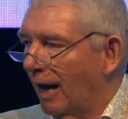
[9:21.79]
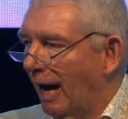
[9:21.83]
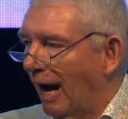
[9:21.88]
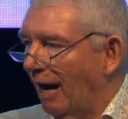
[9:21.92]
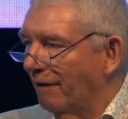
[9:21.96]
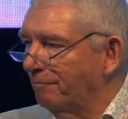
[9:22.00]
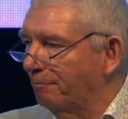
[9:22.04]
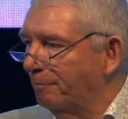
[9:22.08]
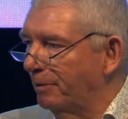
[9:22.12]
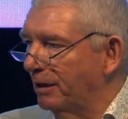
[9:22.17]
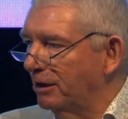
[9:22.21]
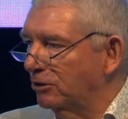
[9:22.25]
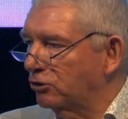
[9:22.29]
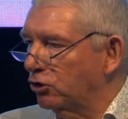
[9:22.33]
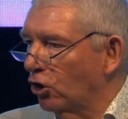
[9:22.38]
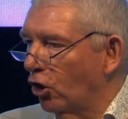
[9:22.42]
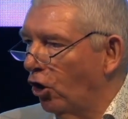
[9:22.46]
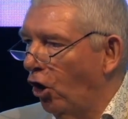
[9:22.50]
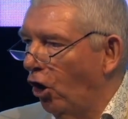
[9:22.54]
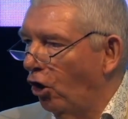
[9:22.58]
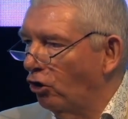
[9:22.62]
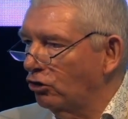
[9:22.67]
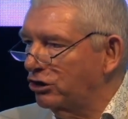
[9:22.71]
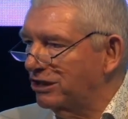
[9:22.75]
I've been to
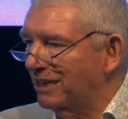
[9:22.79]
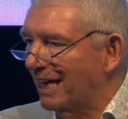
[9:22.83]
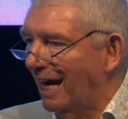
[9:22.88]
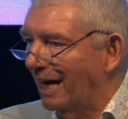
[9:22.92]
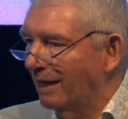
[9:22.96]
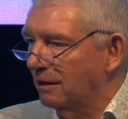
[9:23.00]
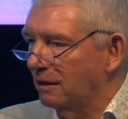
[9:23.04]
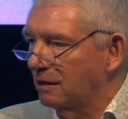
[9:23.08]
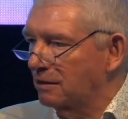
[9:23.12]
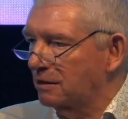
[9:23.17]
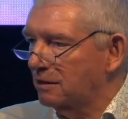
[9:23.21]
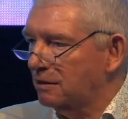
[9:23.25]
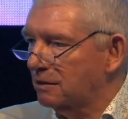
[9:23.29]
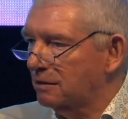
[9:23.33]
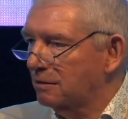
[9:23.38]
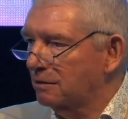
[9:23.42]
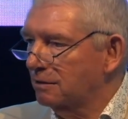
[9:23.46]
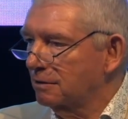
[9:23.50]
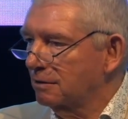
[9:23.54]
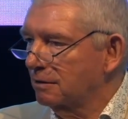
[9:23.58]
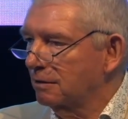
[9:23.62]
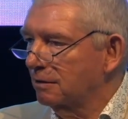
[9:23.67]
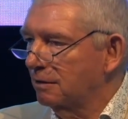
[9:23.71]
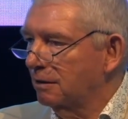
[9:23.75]
hotels
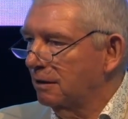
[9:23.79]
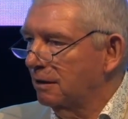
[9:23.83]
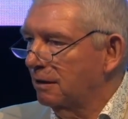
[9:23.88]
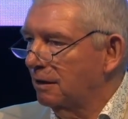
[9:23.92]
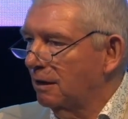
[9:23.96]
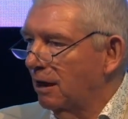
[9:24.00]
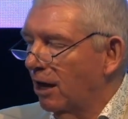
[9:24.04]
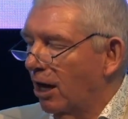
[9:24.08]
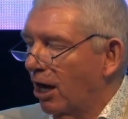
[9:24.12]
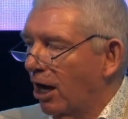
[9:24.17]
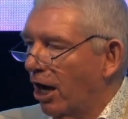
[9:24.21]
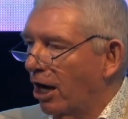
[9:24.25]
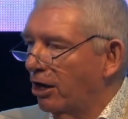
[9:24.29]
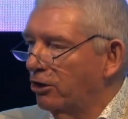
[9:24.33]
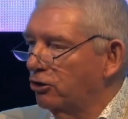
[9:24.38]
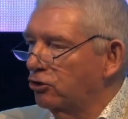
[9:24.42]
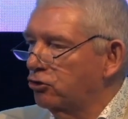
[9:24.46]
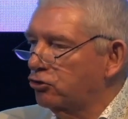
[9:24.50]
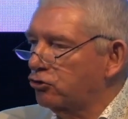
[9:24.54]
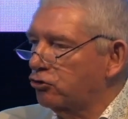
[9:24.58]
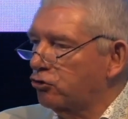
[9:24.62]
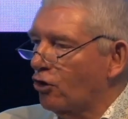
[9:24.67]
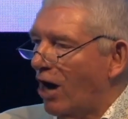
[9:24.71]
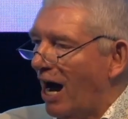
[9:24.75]
and
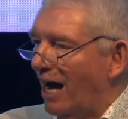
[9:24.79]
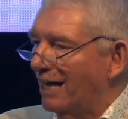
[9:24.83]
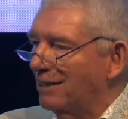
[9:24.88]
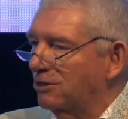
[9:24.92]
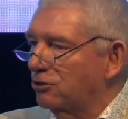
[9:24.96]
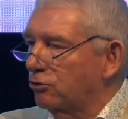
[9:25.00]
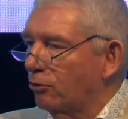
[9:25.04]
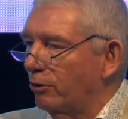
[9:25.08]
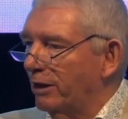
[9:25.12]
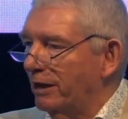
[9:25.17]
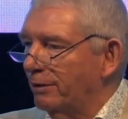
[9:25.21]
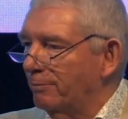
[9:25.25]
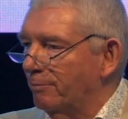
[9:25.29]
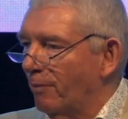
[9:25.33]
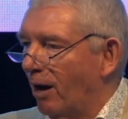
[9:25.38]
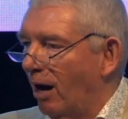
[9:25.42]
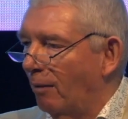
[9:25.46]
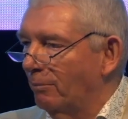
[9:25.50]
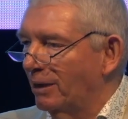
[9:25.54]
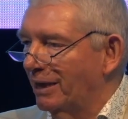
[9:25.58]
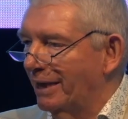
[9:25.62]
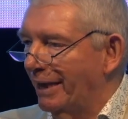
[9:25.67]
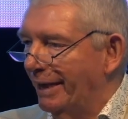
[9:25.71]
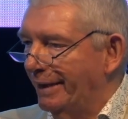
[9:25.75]
tried to eat
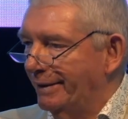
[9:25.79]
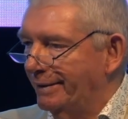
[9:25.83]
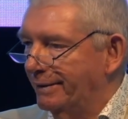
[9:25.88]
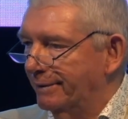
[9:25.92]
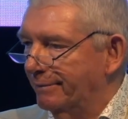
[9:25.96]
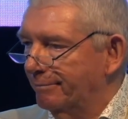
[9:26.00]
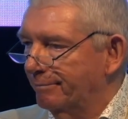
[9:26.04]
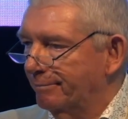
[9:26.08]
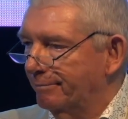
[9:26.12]
marmalade,